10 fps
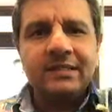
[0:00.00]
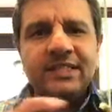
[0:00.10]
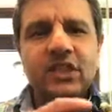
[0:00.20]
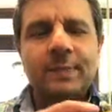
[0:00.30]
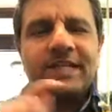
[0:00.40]

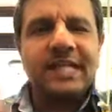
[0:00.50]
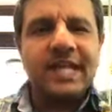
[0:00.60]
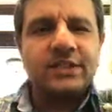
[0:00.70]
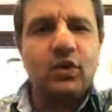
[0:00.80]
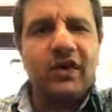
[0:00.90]
this object
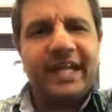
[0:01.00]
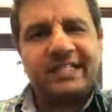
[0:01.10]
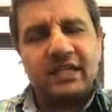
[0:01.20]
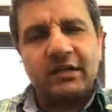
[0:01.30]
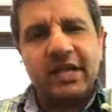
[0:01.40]
has no
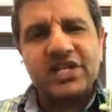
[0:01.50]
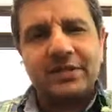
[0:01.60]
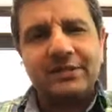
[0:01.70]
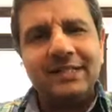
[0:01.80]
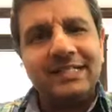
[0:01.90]

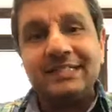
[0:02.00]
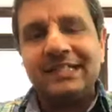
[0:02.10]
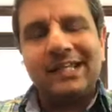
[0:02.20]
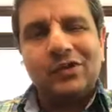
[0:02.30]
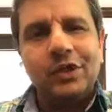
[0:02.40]
acceleration, it is
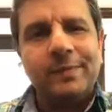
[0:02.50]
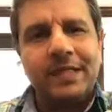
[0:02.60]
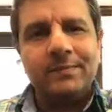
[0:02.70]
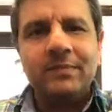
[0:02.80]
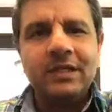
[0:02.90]
in
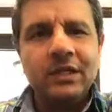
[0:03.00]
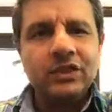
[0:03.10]
equilibrium,